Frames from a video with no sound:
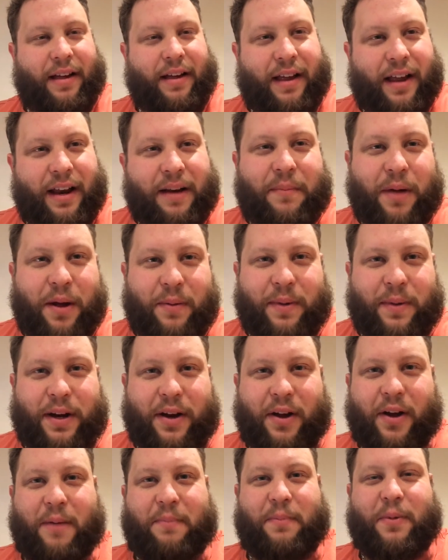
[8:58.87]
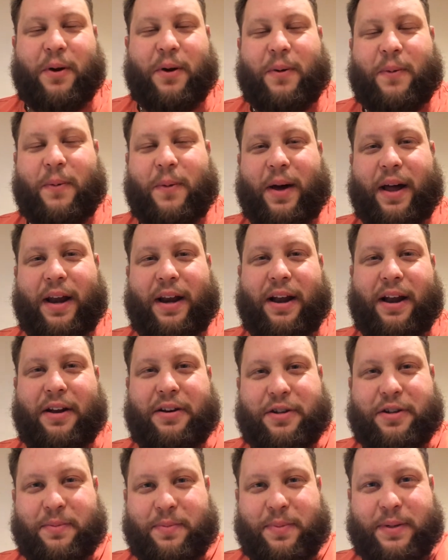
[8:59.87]
at the moment, I'm not
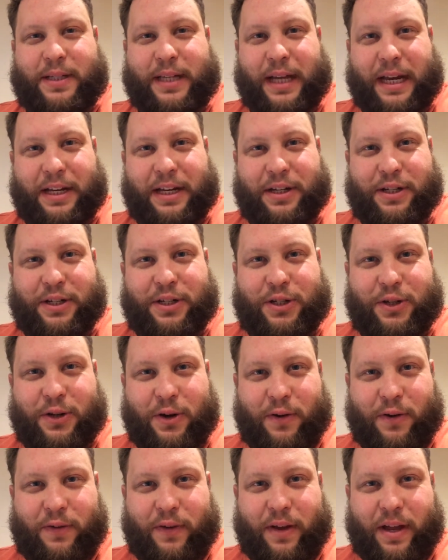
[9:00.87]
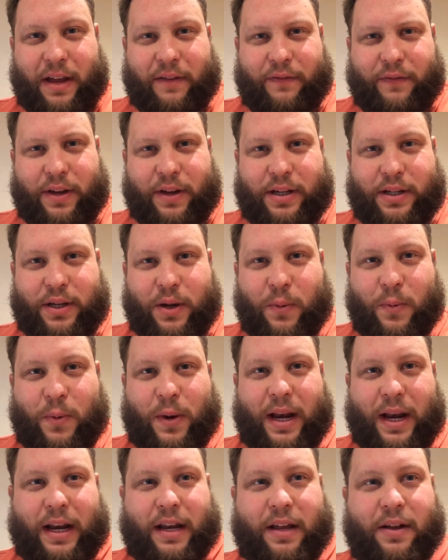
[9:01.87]
100% sure if it
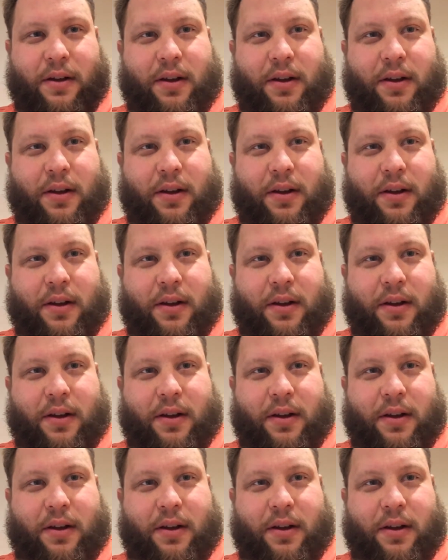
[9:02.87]
will.